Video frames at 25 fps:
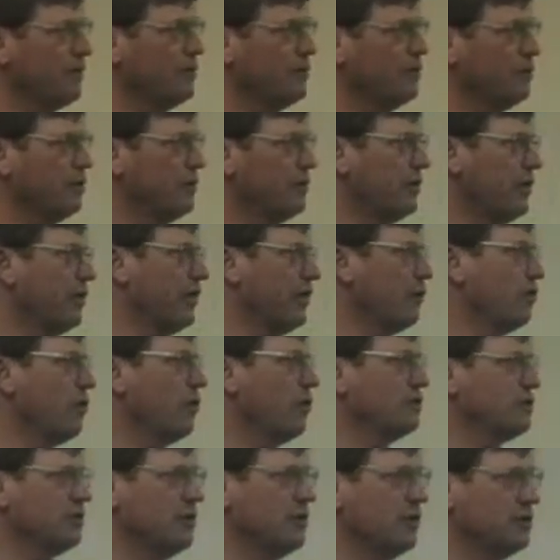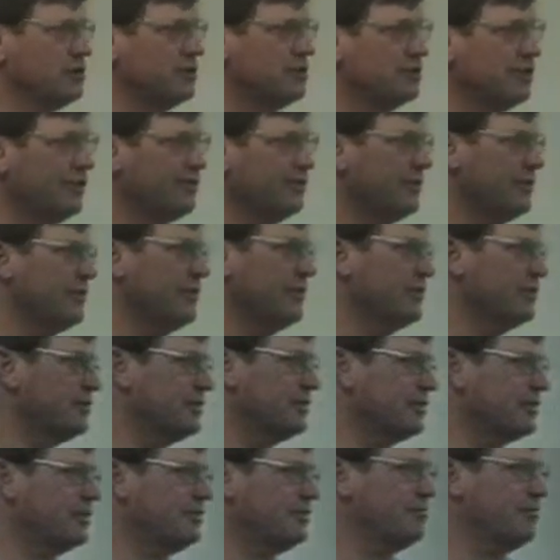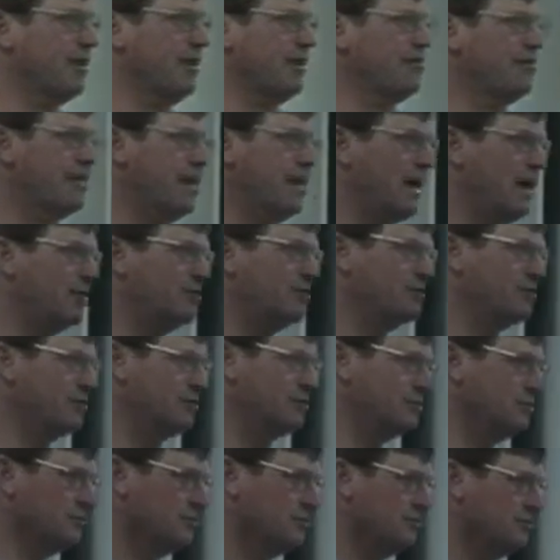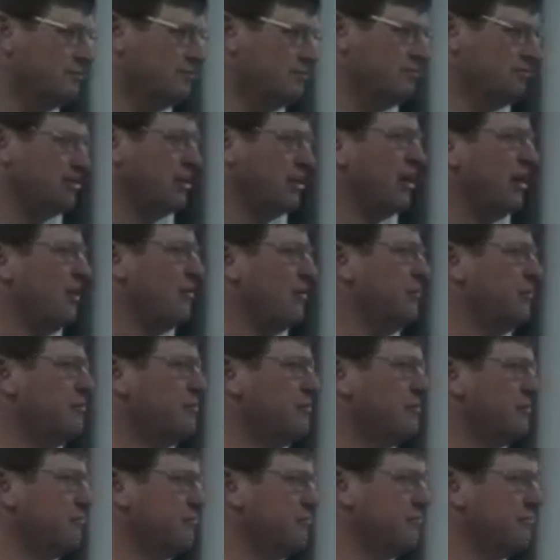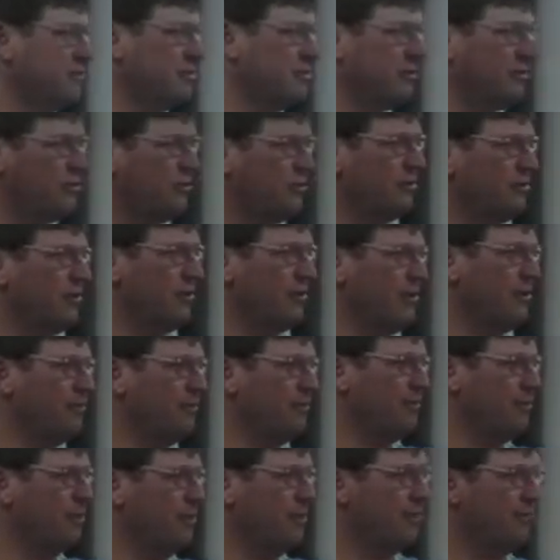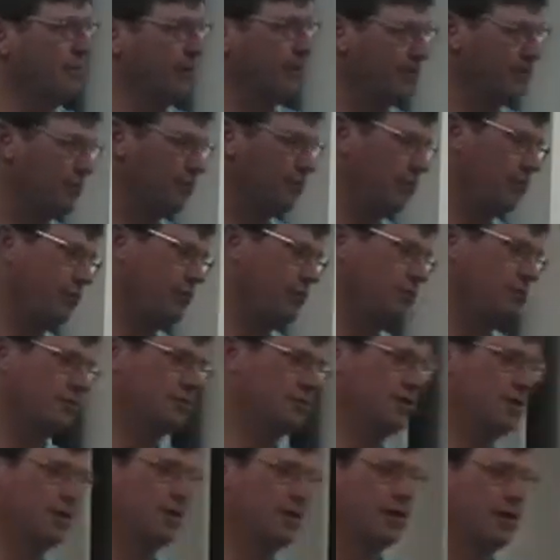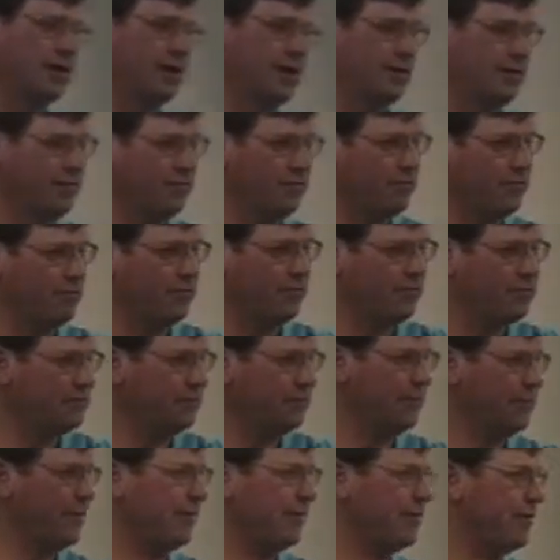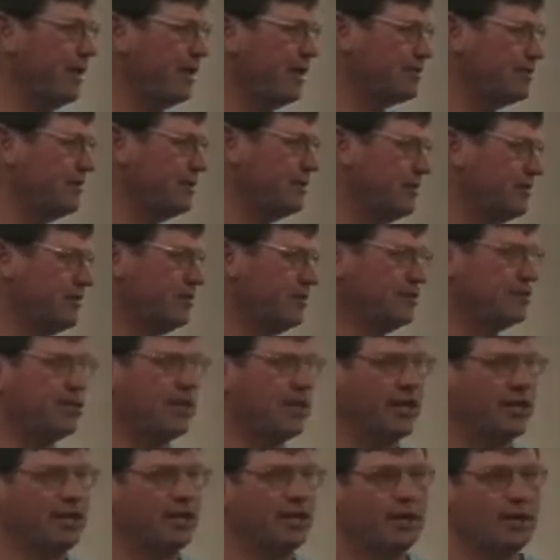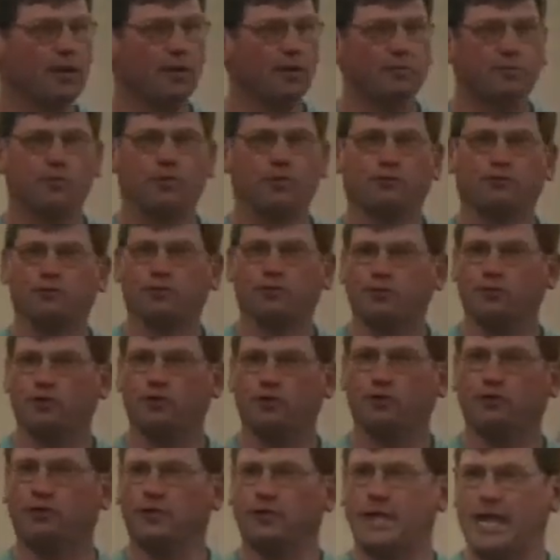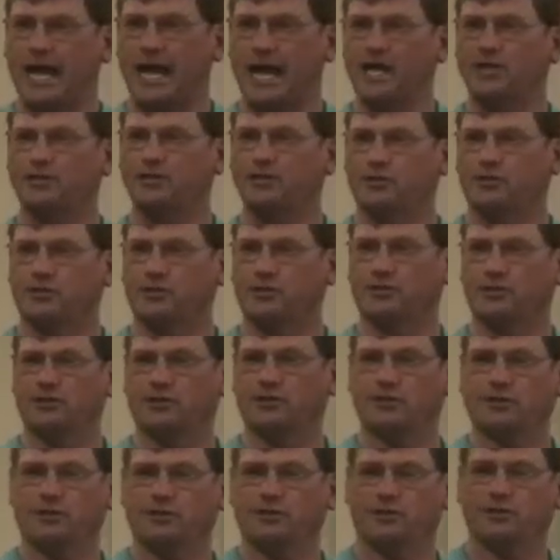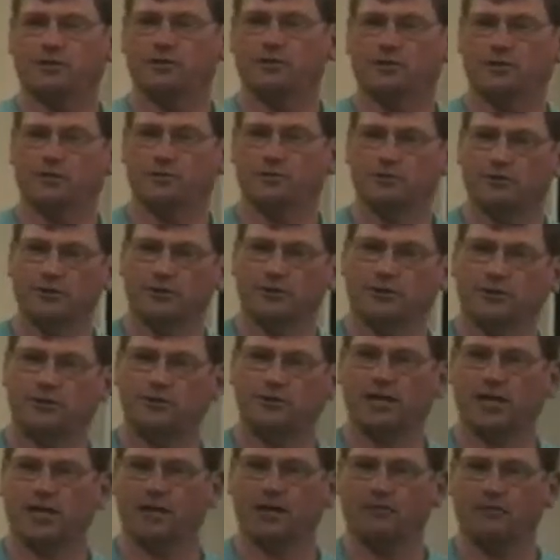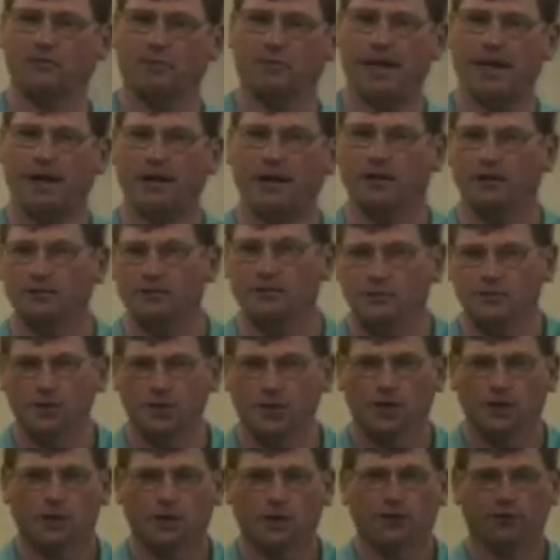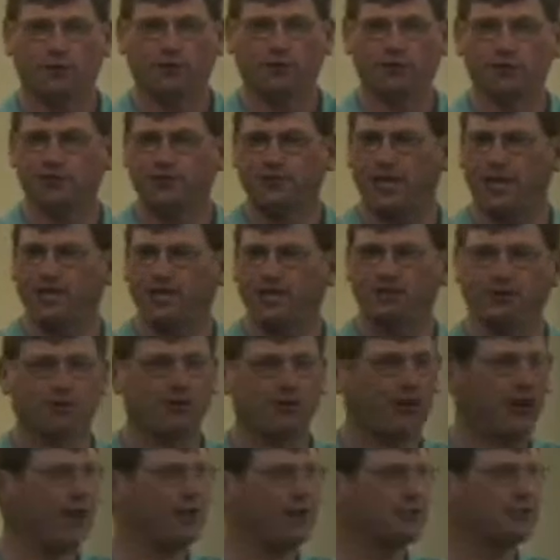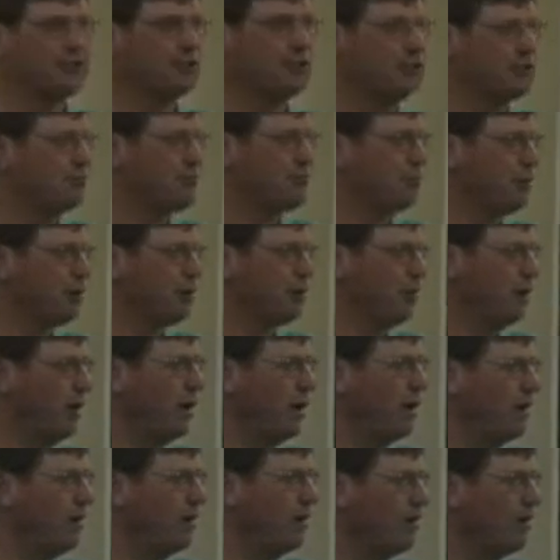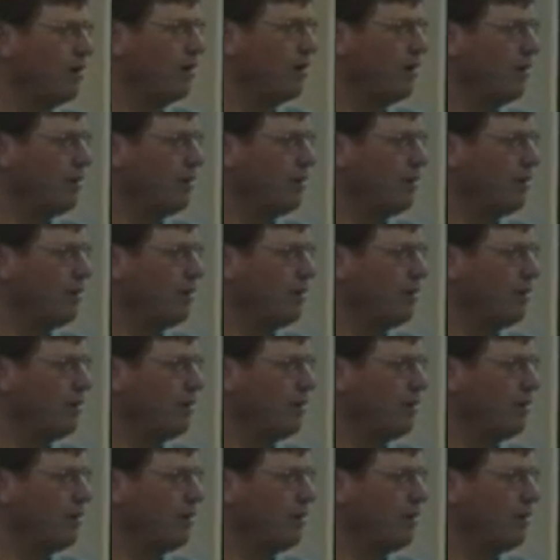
you know, Illinois has lost 765,000 jobs, you know, in employees, and they've exited the state. But if you look nationally, they're, you know, it's kind of a balance. There are states that are actually doing pretty well